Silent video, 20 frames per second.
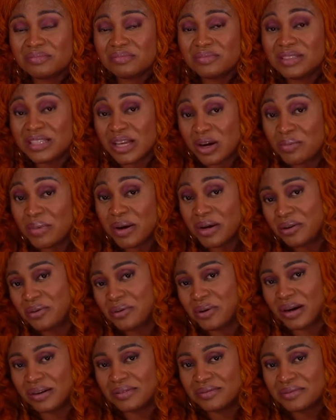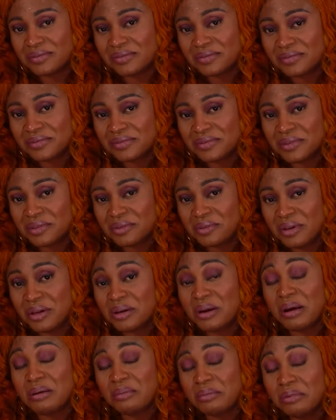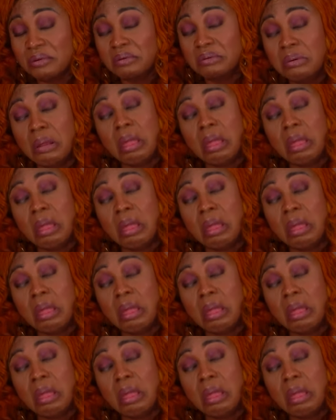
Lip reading: Dear woman, you know how? You don't move.